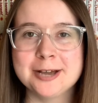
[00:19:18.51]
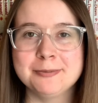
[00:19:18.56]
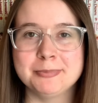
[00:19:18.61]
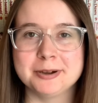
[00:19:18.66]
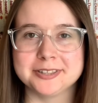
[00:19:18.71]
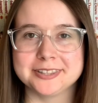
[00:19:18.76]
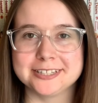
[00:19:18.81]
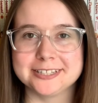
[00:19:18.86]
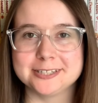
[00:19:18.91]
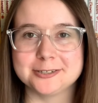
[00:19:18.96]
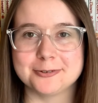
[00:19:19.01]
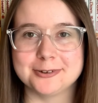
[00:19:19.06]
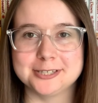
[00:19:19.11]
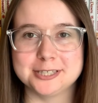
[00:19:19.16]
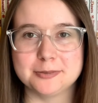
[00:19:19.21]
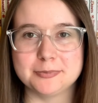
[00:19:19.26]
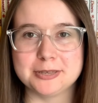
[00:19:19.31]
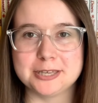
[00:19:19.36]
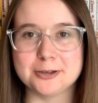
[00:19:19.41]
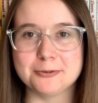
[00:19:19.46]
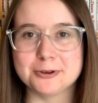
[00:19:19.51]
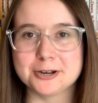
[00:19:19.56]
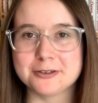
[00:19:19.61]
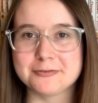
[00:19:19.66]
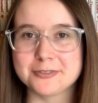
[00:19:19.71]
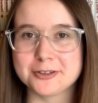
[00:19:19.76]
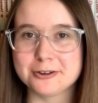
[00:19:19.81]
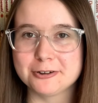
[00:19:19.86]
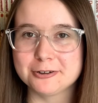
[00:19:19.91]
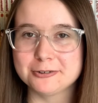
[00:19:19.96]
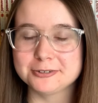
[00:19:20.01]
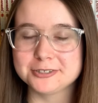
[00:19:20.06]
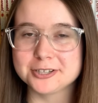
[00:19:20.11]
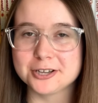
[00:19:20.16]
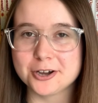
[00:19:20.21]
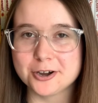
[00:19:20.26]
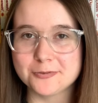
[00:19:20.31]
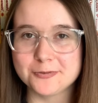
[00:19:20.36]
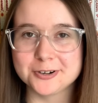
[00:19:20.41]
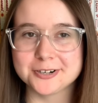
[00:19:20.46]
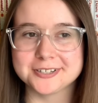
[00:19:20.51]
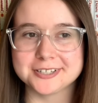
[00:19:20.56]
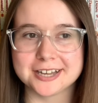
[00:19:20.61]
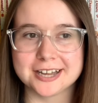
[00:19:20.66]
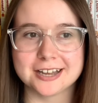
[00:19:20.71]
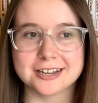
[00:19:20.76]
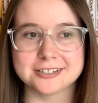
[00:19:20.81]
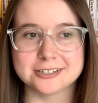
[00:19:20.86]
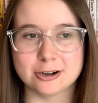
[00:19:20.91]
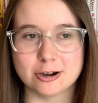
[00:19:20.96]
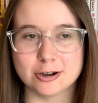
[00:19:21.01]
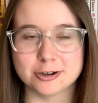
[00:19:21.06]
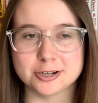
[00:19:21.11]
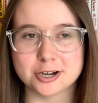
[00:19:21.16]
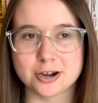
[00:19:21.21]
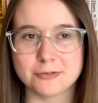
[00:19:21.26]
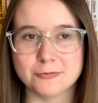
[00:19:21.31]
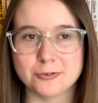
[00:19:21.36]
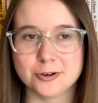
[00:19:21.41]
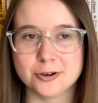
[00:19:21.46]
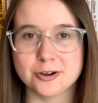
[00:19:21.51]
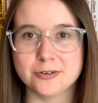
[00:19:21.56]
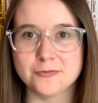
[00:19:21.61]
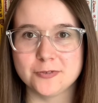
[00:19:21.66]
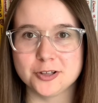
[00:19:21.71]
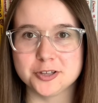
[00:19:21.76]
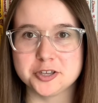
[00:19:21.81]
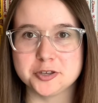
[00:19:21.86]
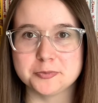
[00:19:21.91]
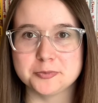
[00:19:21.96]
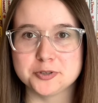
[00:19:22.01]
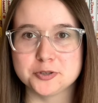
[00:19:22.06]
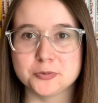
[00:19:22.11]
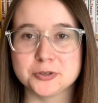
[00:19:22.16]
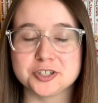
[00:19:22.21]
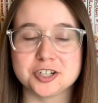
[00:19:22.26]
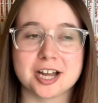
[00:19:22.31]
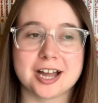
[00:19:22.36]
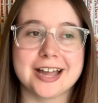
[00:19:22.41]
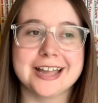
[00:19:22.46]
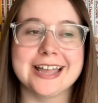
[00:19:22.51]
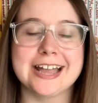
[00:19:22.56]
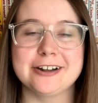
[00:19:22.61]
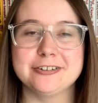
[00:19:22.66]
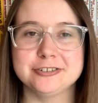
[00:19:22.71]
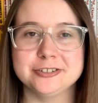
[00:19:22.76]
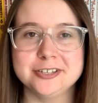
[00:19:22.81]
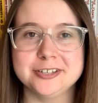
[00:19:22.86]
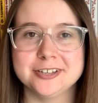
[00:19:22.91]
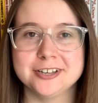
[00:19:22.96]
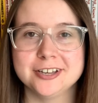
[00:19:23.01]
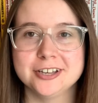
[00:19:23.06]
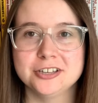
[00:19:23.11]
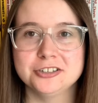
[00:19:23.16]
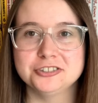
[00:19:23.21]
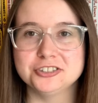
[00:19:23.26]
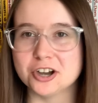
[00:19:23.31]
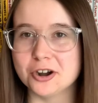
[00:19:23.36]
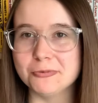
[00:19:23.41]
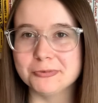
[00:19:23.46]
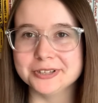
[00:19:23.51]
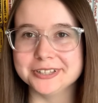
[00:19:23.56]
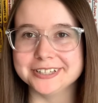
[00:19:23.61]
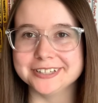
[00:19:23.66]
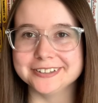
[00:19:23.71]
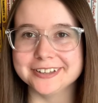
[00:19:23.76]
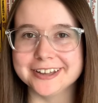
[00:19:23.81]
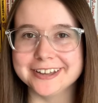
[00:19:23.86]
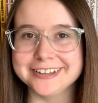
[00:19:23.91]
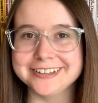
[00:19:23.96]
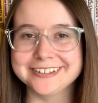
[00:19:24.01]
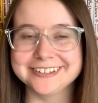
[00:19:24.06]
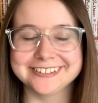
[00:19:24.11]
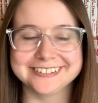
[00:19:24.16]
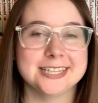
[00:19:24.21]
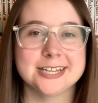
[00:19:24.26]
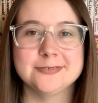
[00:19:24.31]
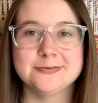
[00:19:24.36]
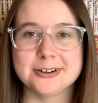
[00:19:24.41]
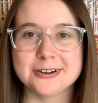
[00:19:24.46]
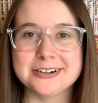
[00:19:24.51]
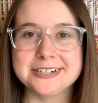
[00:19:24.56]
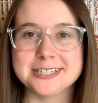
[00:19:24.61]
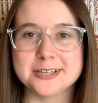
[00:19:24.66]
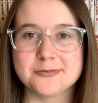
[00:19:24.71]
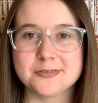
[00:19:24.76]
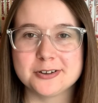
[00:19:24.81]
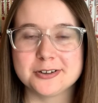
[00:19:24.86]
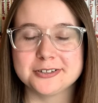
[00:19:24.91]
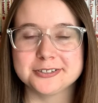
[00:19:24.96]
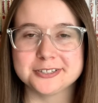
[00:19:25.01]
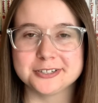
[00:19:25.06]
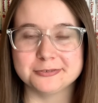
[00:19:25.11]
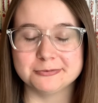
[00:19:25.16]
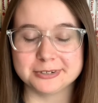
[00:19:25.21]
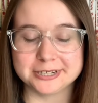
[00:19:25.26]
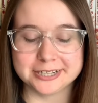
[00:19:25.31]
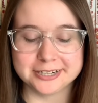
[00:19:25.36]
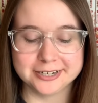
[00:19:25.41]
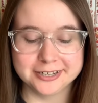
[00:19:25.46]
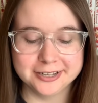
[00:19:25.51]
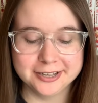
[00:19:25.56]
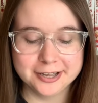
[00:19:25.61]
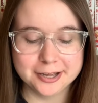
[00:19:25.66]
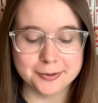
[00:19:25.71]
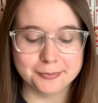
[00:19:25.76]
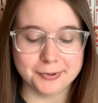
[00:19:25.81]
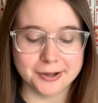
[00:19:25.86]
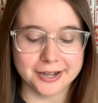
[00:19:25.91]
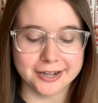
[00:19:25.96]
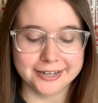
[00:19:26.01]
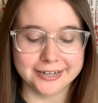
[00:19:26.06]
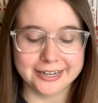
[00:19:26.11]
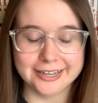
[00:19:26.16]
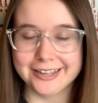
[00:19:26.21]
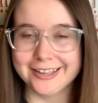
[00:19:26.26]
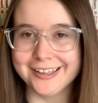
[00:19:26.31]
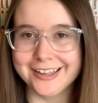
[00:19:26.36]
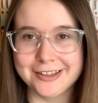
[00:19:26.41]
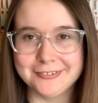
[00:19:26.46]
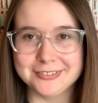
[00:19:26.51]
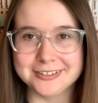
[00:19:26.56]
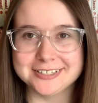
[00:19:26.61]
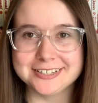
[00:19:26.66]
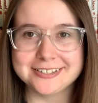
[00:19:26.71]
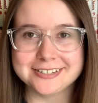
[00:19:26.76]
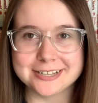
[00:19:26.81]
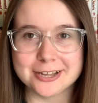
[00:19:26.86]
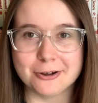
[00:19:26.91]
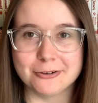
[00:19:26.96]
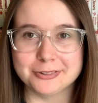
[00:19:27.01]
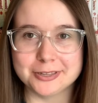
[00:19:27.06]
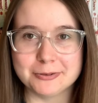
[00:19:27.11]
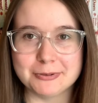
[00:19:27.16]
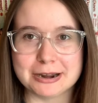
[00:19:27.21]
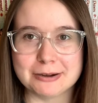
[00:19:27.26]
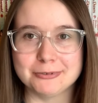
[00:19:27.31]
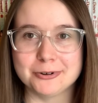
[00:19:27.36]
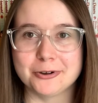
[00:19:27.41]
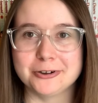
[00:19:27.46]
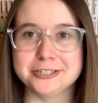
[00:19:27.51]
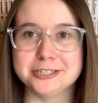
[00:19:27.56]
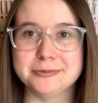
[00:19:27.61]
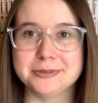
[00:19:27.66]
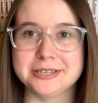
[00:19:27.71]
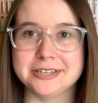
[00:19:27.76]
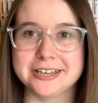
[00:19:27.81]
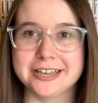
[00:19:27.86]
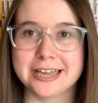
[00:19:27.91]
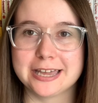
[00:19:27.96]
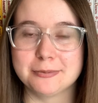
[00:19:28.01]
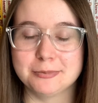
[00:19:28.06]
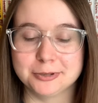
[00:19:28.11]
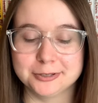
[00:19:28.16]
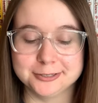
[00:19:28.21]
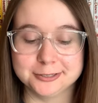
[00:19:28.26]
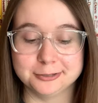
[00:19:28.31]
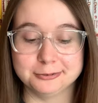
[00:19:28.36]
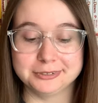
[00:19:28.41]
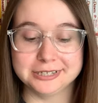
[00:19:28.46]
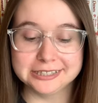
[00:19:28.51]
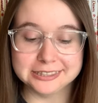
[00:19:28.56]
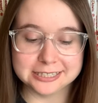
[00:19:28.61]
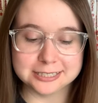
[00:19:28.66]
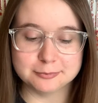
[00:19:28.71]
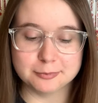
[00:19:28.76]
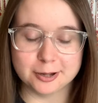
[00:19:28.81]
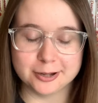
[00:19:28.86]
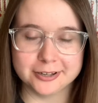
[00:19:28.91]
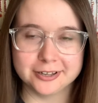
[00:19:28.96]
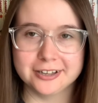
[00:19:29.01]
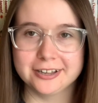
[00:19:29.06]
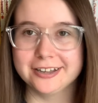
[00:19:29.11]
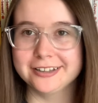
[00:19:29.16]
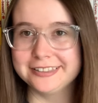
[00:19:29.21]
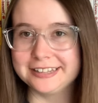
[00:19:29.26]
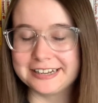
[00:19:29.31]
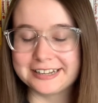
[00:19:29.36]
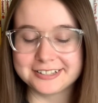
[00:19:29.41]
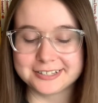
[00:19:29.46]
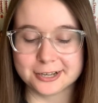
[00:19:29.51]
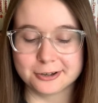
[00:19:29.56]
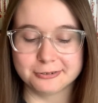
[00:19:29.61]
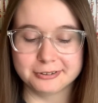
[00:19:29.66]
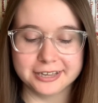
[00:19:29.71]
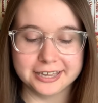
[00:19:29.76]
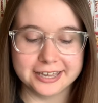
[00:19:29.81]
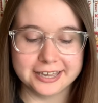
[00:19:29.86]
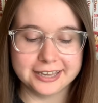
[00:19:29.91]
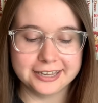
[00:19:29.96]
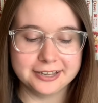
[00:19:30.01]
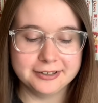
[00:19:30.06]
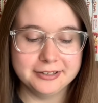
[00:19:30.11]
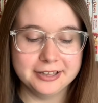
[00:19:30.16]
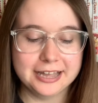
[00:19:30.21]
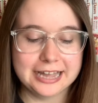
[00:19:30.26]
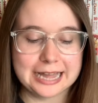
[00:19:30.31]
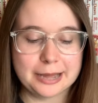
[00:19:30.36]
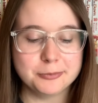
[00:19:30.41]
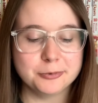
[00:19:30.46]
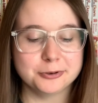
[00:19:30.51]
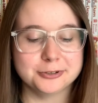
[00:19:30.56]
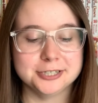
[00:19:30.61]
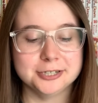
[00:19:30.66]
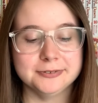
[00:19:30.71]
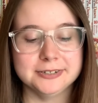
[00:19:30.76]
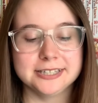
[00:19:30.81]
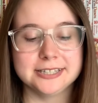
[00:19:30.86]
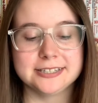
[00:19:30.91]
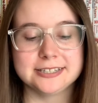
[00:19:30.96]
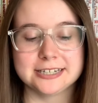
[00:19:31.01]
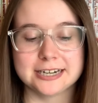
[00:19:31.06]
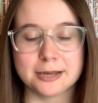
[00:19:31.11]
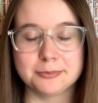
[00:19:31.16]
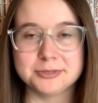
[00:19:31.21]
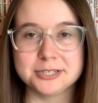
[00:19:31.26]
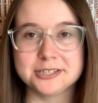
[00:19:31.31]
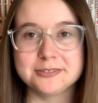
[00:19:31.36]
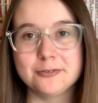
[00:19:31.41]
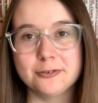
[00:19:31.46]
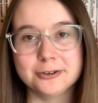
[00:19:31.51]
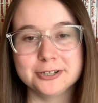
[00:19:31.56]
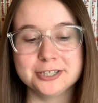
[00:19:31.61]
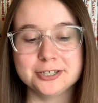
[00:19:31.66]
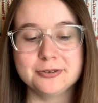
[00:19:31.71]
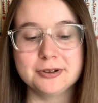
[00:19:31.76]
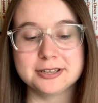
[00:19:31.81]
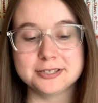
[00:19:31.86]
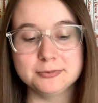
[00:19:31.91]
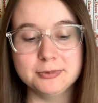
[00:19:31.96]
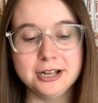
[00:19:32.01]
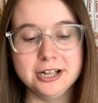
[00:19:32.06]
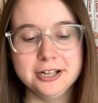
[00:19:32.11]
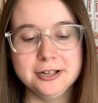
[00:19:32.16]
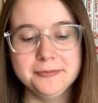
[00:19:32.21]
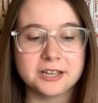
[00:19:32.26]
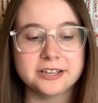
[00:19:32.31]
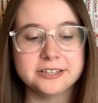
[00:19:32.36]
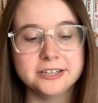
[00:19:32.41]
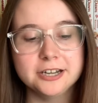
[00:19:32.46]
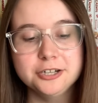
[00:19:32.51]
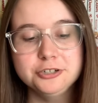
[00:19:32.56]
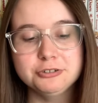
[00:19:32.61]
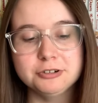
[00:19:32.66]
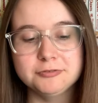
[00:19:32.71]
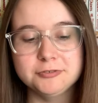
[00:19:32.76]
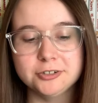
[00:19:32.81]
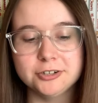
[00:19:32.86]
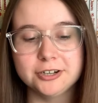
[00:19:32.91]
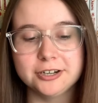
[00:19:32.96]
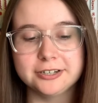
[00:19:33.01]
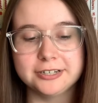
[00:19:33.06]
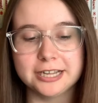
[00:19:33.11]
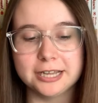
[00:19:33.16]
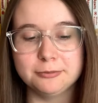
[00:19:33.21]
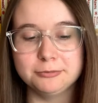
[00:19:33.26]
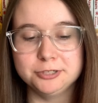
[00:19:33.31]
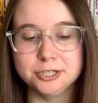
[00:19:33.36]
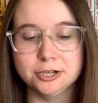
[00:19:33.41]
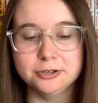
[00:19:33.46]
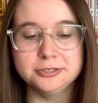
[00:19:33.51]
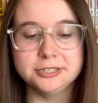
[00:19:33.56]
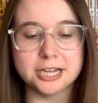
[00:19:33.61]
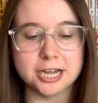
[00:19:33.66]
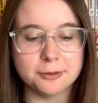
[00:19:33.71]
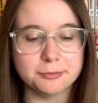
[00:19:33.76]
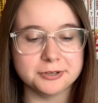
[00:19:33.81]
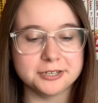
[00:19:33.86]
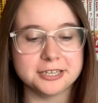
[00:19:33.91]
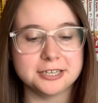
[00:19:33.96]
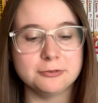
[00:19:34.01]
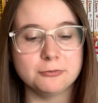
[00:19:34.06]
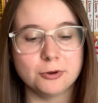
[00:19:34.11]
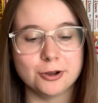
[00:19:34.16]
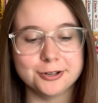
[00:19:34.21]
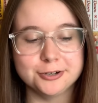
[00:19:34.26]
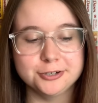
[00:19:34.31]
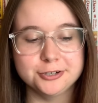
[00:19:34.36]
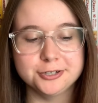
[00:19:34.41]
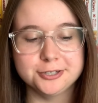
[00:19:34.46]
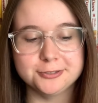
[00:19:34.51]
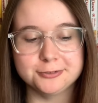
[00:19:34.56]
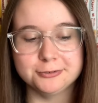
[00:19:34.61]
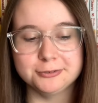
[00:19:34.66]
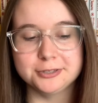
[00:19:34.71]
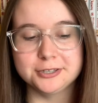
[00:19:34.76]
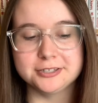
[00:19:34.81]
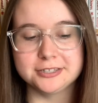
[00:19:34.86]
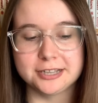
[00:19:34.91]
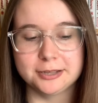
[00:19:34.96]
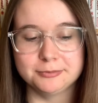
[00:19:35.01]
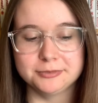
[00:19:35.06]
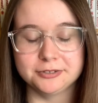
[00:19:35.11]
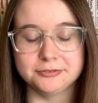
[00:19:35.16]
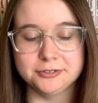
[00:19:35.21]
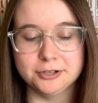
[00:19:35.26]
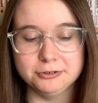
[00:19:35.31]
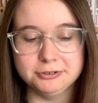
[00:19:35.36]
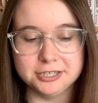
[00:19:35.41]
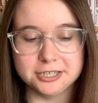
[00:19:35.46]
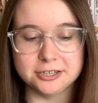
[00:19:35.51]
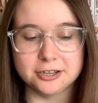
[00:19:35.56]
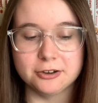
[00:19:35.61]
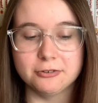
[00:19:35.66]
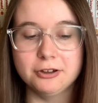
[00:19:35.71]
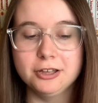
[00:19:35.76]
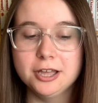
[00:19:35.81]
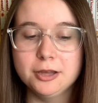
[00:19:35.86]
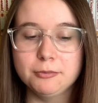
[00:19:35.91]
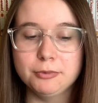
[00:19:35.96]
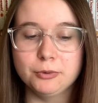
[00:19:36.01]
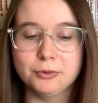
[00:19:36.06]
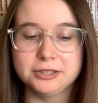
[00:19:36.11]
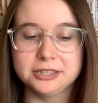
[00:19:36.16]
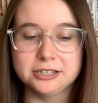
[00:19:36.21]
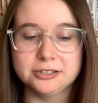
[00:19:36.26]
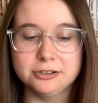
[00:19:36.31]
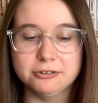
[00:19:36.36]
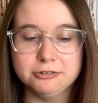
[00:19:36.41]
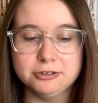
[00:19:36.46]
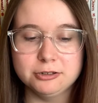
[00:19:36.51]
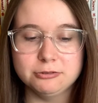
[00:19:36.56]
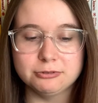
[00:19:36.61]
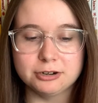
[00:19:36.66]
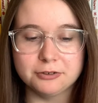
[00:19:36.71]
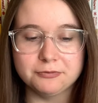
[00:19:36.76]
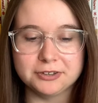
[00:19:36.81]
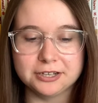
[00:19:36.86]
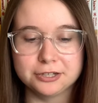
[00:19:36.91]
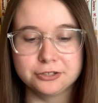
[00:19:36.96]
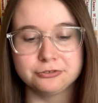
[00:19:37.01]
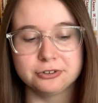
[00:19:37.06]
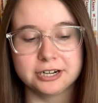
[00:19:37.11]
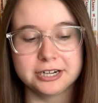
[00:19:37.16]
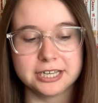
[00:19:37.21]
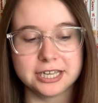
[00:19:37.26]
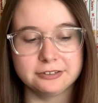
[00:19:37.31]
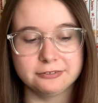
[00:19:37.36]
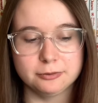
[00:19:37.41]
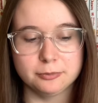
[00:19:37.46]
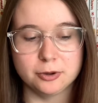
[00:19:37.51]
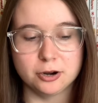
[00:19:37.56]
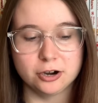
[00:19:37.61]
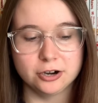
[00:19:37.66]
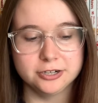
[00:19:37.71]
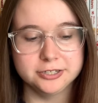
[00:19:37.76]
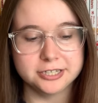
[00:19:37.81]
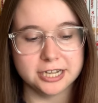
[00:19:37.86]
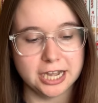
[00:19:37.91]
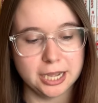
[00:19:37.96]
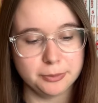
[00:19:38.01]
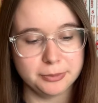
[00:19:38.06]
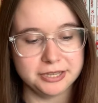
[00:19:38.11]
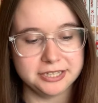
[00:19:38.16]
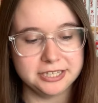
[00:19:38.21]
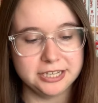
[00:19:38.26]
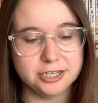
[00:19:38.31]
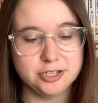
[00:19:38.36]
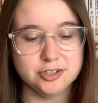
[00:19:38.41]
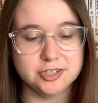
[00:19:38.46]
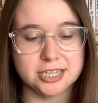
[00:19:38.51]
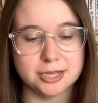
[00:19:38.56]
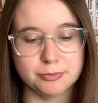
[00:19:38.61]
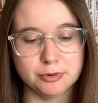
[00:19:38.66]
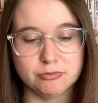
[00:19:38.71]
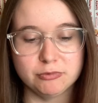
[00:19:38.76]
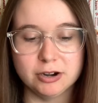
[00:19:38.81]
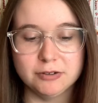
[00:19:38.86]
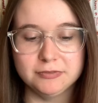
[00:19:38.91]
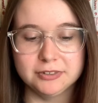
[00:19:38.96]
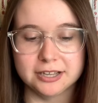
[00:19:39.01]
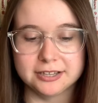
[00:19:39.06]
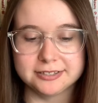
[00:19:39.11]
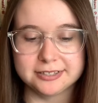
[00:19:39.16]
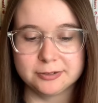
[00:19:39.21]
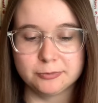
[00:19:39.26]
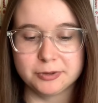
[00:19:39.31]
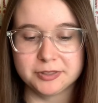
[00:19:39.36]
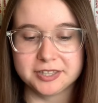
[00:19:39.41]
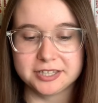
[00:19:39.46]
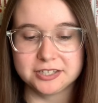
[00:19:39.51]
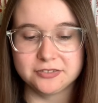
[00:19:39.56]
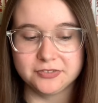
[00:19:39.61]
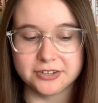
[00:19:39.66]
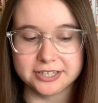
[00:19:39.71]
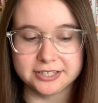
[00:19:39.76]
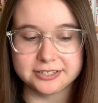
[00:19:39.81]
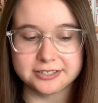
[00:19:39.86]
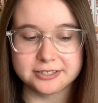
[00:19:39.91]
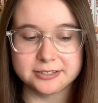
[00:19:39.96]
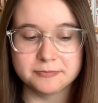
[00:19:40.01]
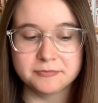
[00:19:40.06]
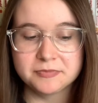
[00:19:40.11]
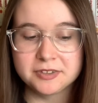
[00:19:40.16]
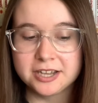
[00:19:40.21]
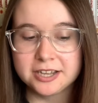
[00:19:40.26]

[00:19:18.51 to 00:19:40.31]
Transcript: But this is going to be one of those oversized hardcover volumes, which I actually don't really like. They're very difficult to read, but if this is the only way we're going to be able to get this manga, then it's okay. I'm going to read the synopsis for you as well. A young drifter named Joe Yabuki wanders through the slums of Tokyo, but when the local ruffians try to give him a hard time, he teaches them a rough lesson with his fists.